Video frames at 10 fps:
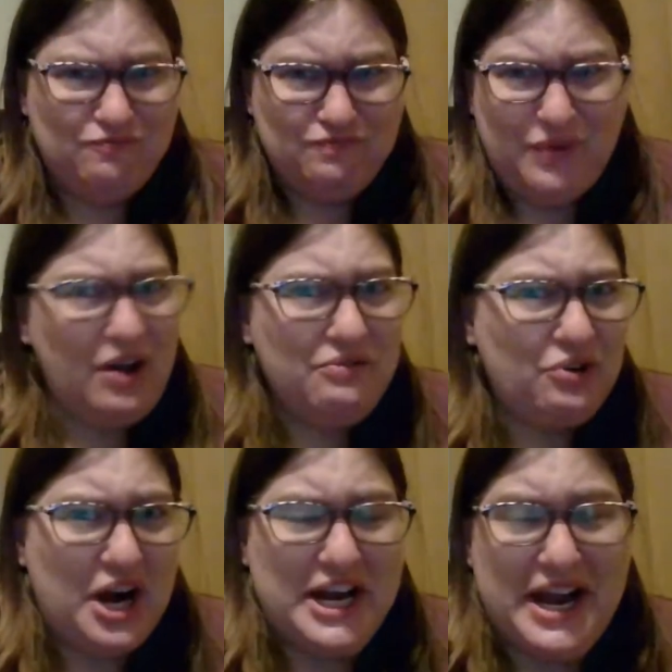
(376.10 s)
of
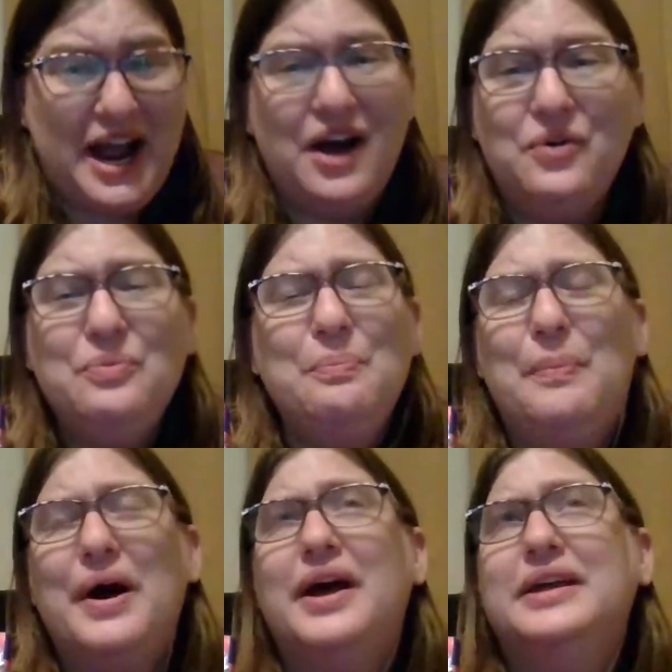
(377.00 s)
right now,
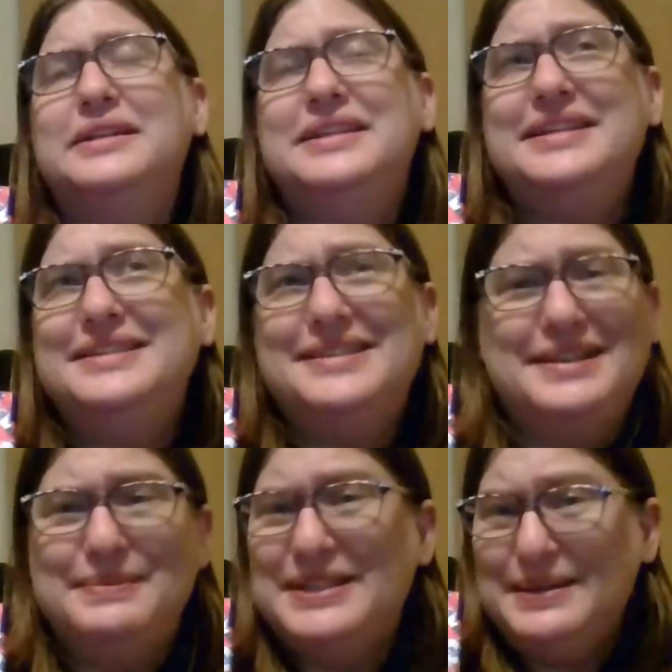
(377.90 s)
but he
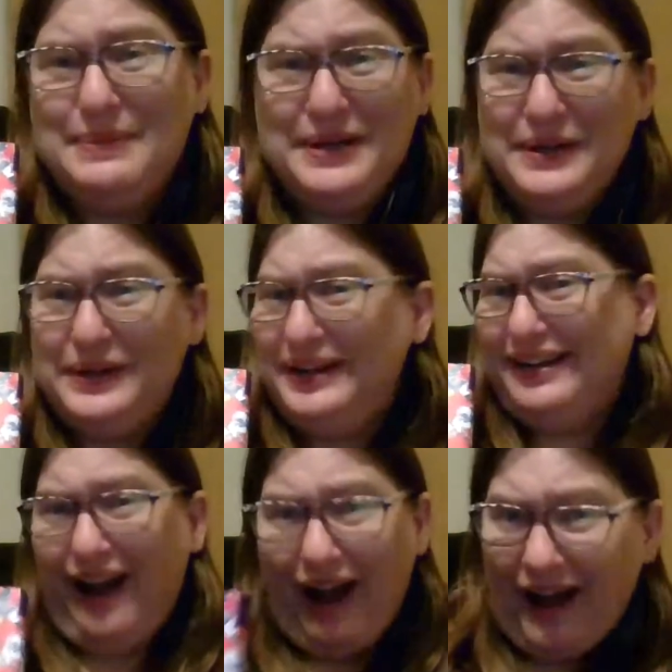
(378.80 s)
seems to be a good
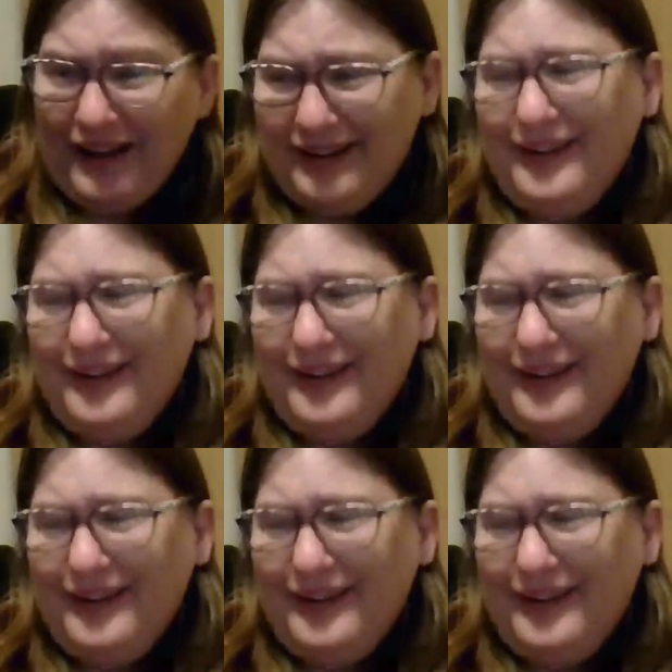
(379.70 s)
guy.